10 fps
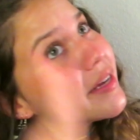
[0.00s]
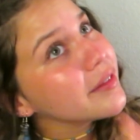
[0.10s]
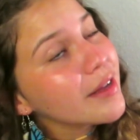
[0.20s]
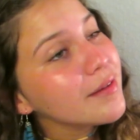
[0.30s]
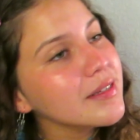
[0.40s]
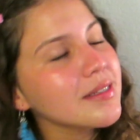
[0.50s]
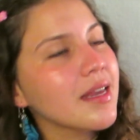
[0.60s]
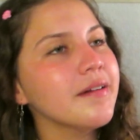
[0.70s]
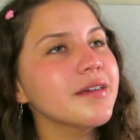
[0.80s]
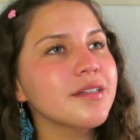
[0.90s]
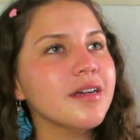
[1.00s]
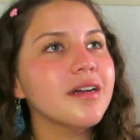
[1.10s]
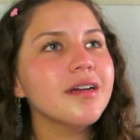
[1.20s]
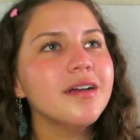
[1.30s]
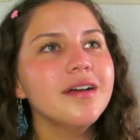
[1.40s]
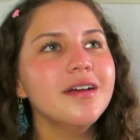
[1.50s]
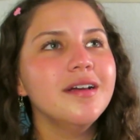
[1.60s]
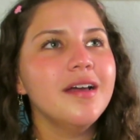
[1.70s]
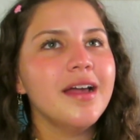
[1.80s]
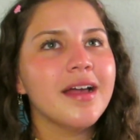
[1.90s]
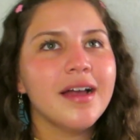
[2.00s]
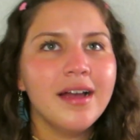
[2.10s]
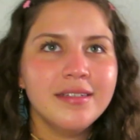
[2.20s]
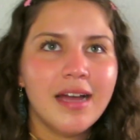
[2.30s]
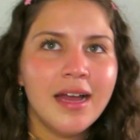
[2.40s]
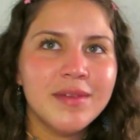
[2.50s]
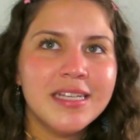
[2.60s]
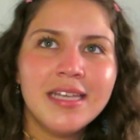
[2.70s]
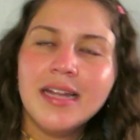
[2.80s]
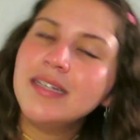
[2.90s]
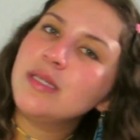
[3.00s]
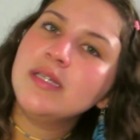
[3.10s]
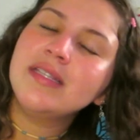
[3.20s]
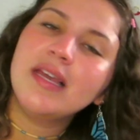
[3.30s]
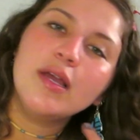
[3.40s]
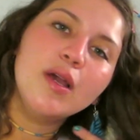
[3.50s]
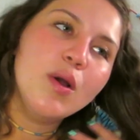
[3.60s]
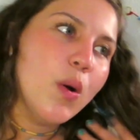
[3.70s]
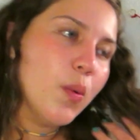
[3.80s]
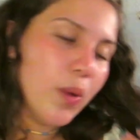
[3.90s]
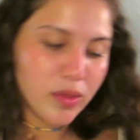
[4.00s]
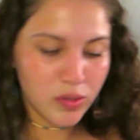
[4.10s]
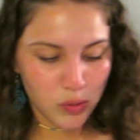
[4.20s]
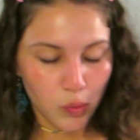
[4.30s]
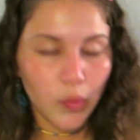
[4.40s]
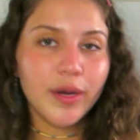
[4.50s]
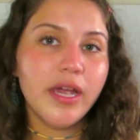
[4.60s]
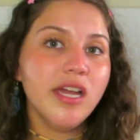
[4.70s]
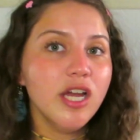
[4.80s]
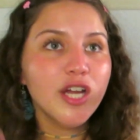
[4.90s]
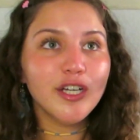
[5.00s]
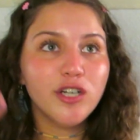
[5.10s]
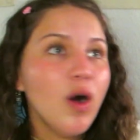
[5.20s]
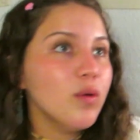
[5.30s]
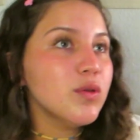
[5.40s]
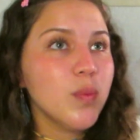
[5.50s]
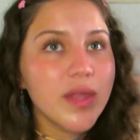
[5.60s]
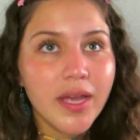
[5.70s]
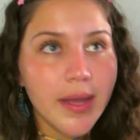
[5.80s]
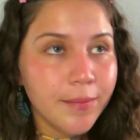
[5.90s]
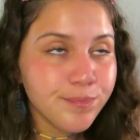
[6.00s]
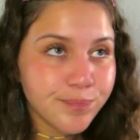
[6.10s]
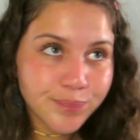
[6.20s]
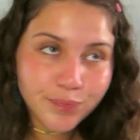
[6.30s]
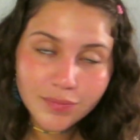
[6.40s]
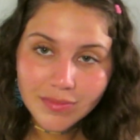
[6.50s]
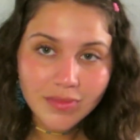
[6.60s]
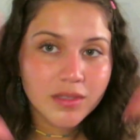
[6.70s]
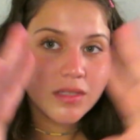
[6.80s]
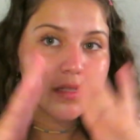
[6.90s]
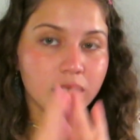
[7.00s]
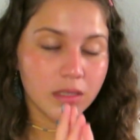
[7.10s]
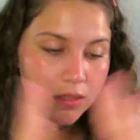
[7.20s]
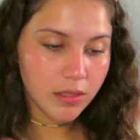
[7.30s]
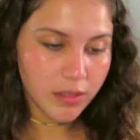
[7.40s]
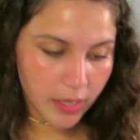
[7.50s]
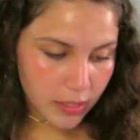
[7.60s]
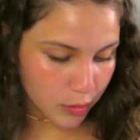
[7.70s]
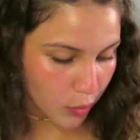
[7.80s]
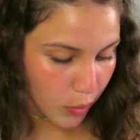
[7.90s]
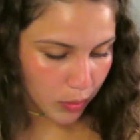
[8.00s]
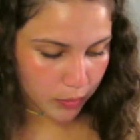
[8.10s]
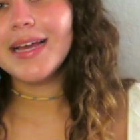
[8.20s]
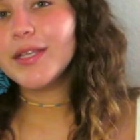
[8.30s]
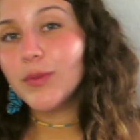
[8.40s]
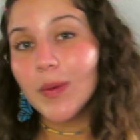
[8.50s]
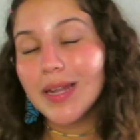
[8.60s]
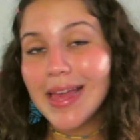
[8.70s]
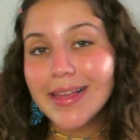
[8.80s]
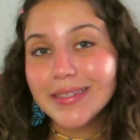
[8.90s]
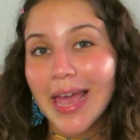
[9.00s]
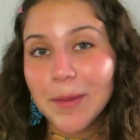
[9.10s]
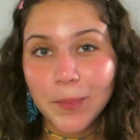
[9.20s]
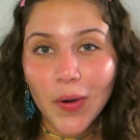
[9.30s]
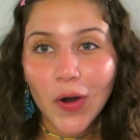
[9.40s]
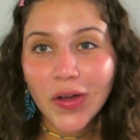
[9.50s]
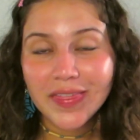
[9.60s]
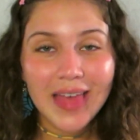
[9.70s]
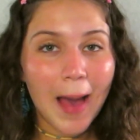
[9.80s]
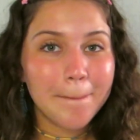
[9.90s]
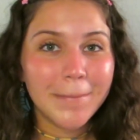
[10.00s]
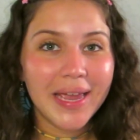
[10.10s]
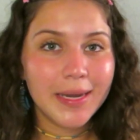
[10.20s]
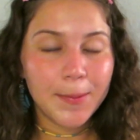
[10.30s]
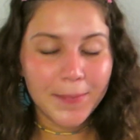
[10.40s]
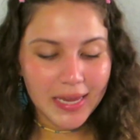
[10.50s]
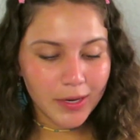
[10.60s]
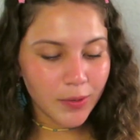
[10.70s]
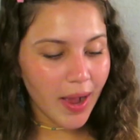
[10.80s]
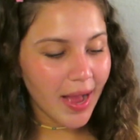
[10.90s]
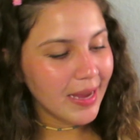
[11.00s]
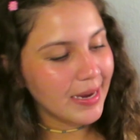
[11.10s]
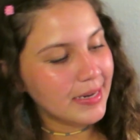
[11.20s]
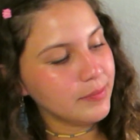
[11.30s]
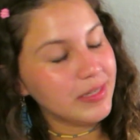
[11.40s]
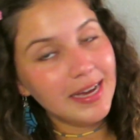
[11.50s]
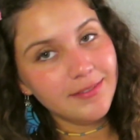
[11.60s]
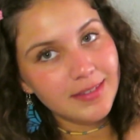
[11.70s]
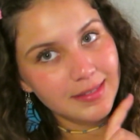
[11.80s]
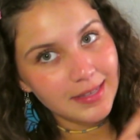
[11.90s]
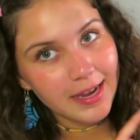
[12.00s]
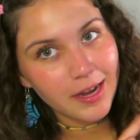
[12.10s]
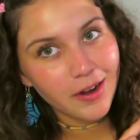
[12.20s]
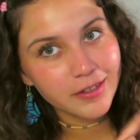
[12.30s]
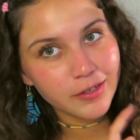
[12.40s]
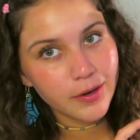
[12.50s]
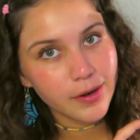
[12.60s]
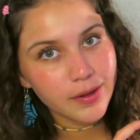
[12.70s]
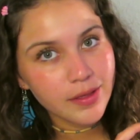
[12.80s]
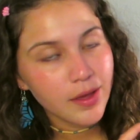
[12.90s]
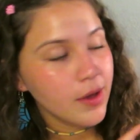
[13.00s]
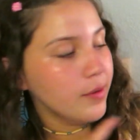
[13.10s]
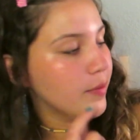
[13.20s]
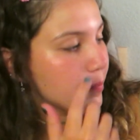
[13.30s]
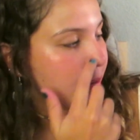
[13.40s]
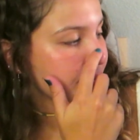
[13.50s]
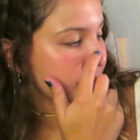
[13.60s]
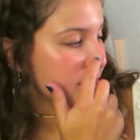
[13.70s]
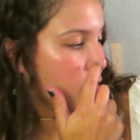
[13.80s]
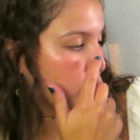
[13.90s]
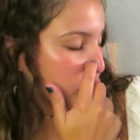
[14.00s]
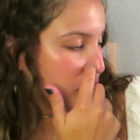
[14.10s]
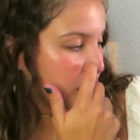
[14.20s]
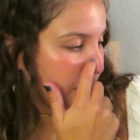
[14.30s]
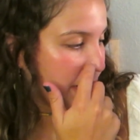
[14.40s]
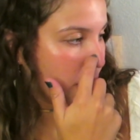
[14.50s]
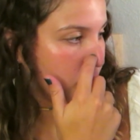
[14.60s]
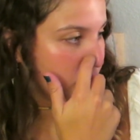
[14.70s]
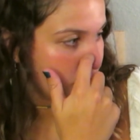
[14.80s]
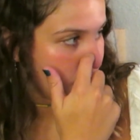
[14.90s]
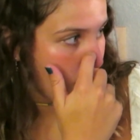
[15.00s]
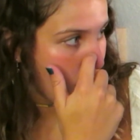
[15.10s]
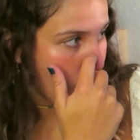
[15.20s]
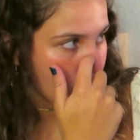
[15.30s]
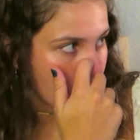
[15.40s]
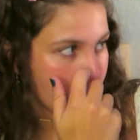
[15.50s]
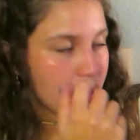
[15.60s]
love this character, and I'm excited to see where the story goes with him. Yes, sir. Next one is a book that made me cry, and I'm gonna have to say On Earth We're Briefly Gorgeous by Ocean Vuong.